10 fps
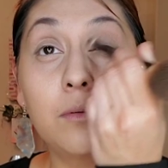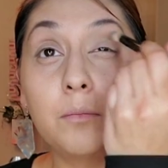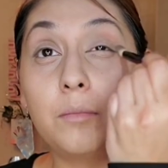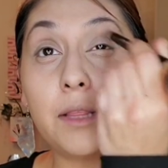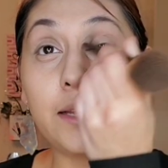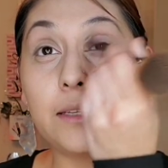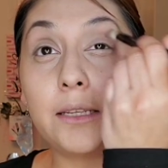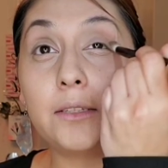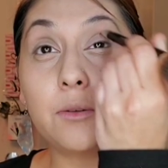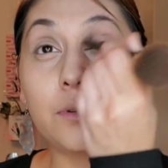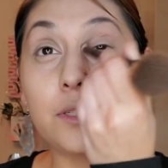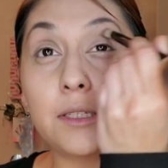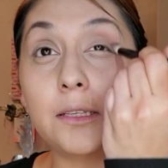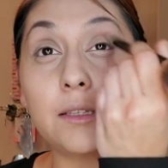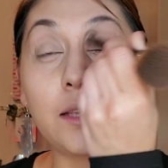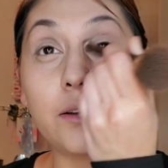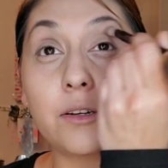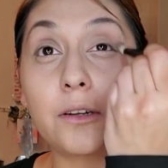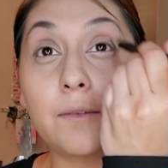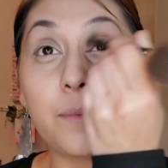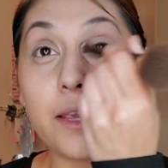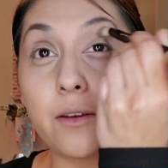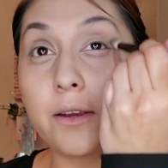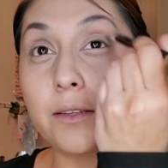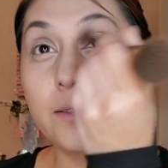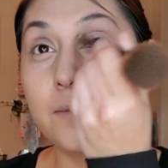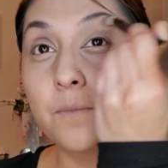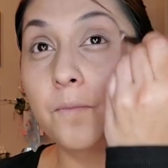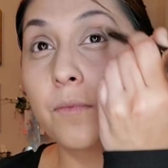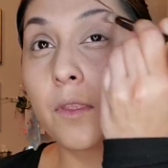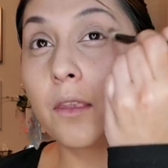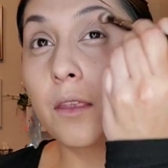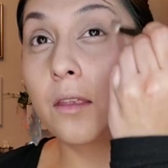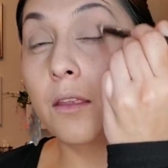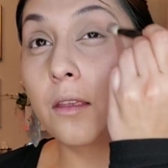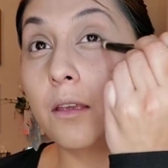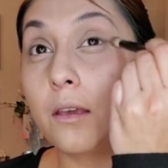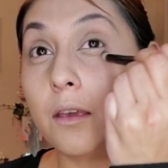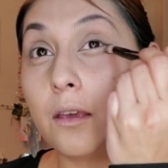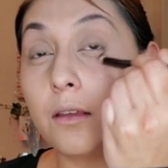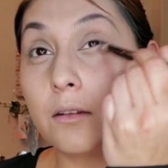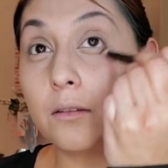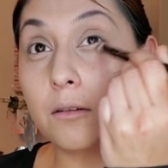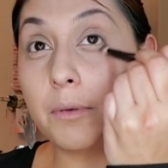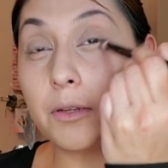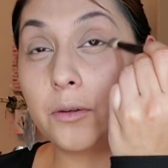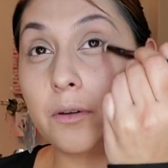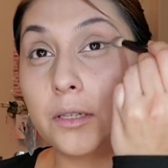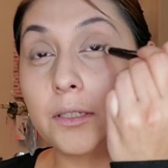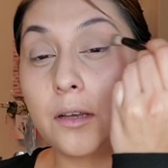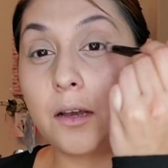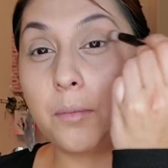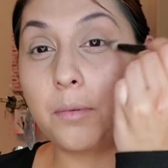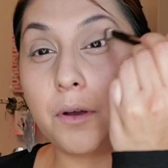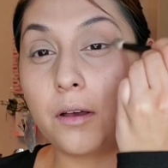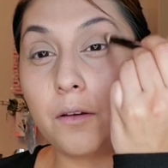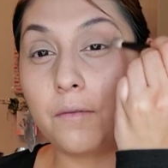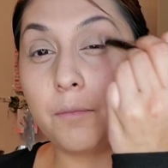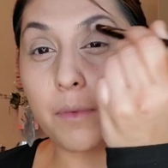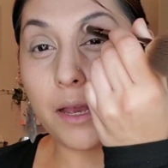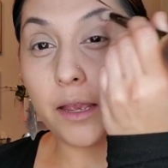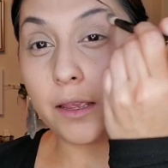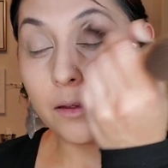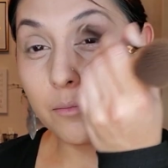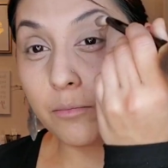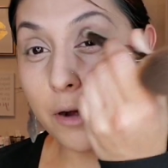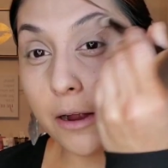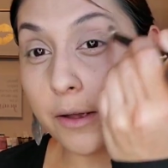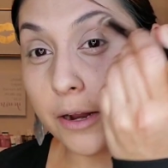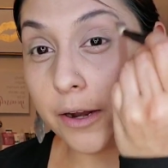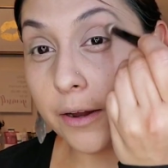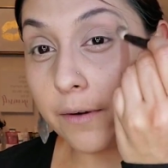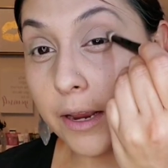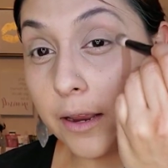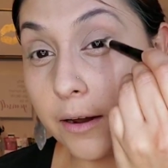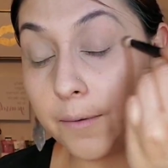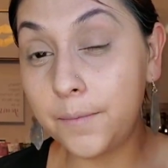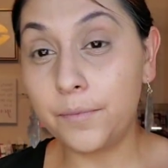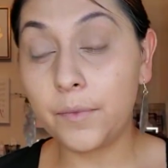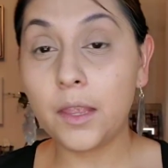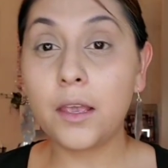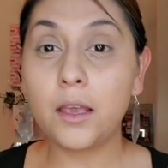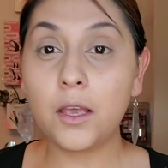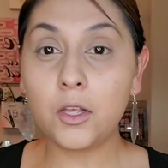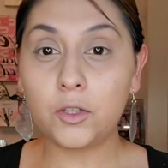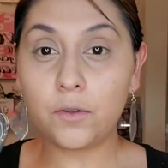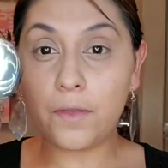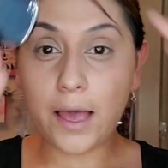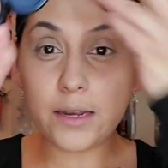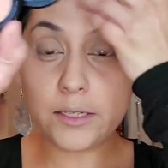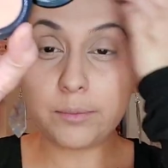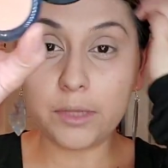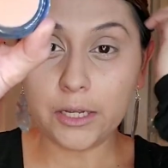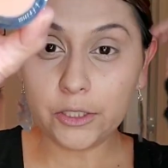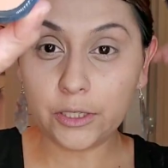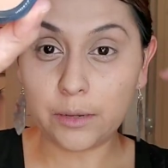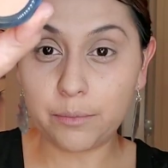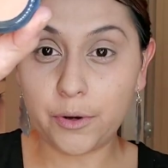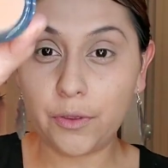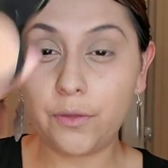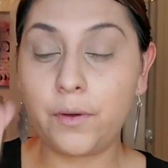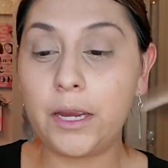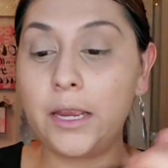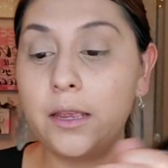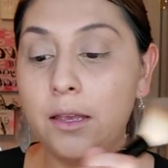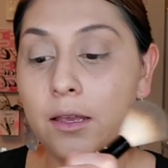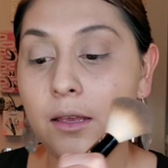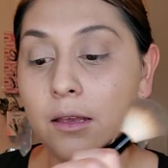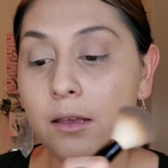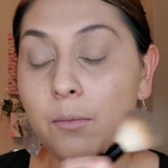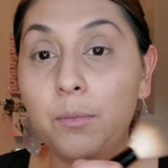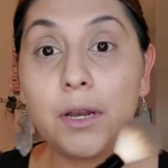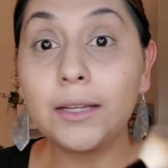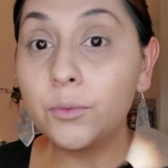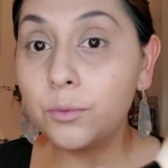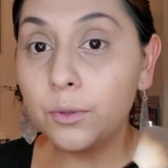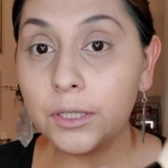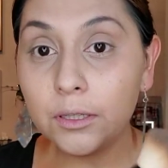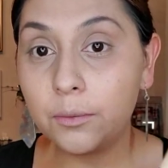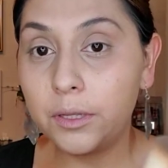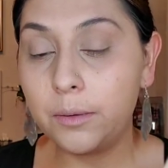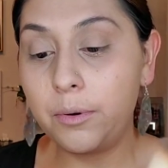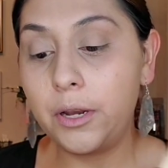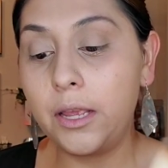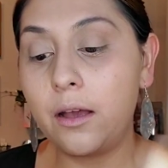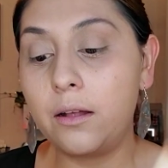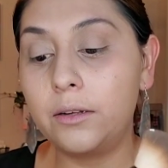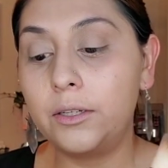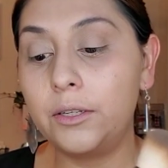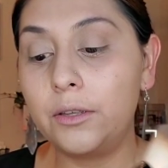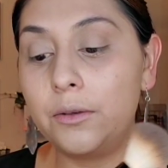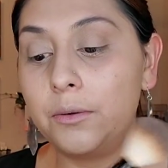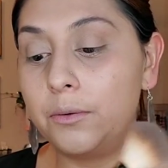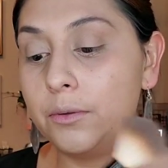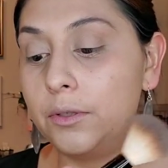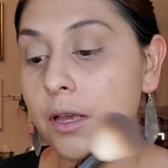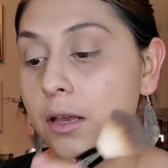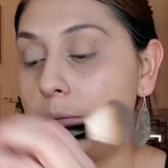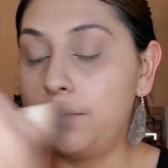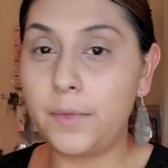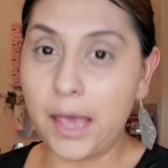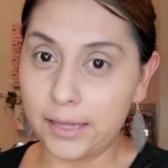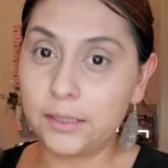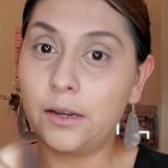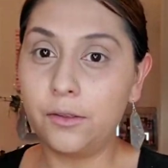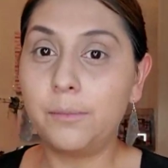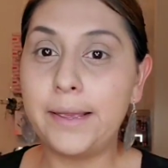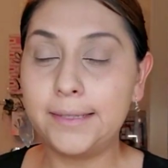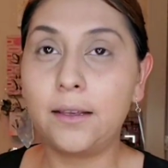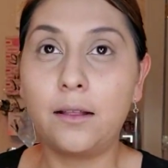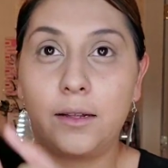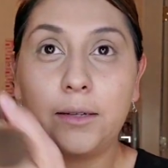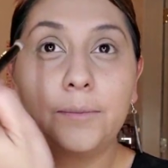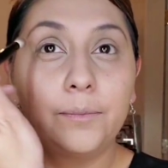blend it towards the center of my crease. And a little bit towards up of my brow area right here. So that is blush number 3, but it's really, really pretty color to use as another base color.